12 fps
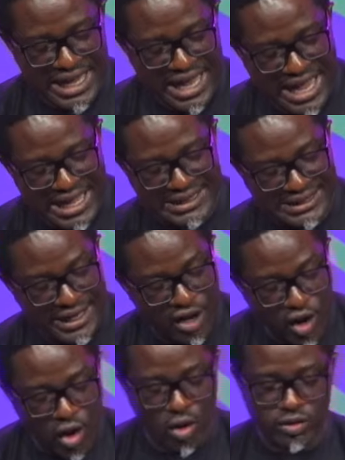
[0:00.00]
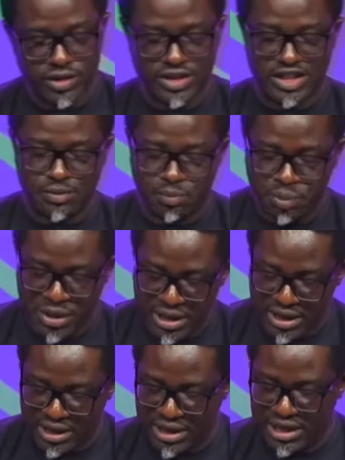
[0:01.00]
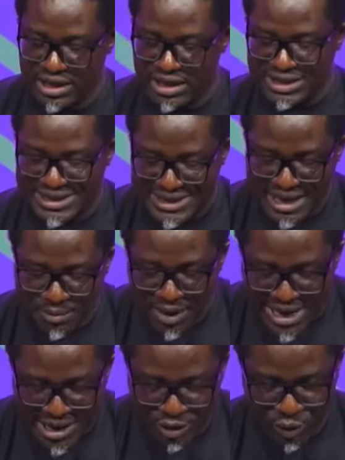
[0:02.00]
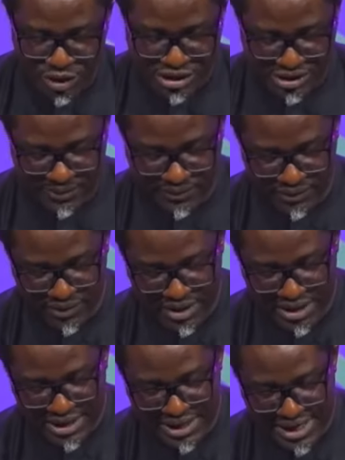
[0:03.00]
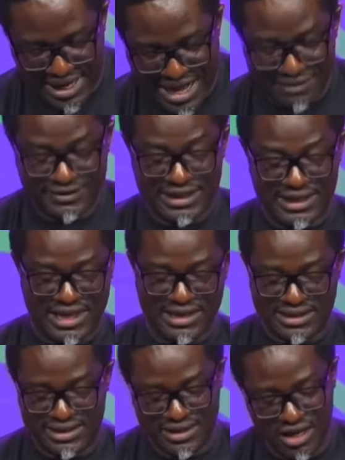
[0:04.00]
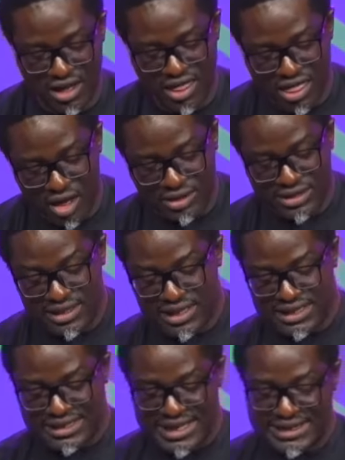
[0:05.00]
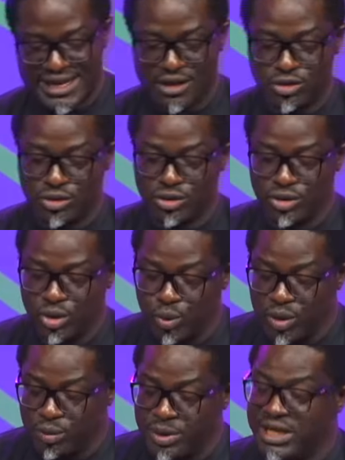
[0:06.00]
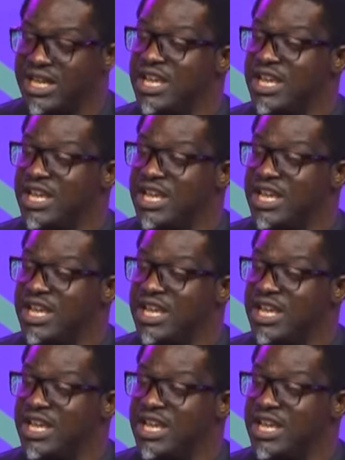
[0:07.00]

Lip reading: and they all speak the same language. After this, nothing they set out to do will be